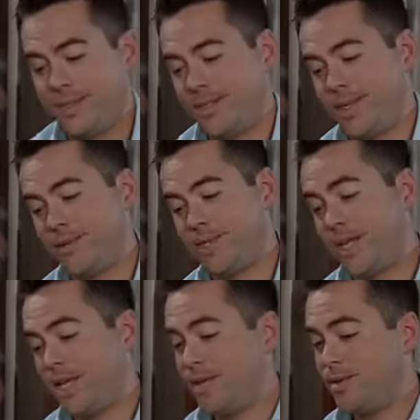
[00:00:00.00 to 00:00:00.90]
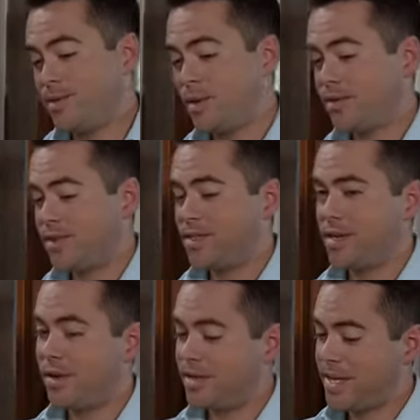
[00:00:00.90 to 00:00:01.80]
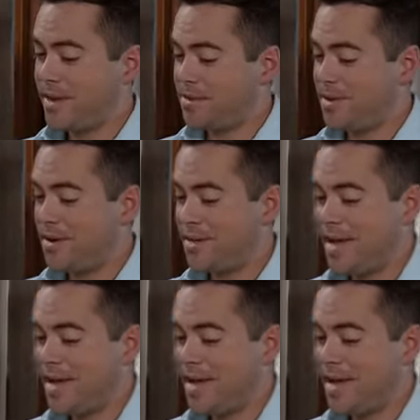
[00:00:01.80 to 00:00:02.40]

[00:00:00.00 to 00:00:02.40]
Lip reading: Sounds like he was one for the tall tales, your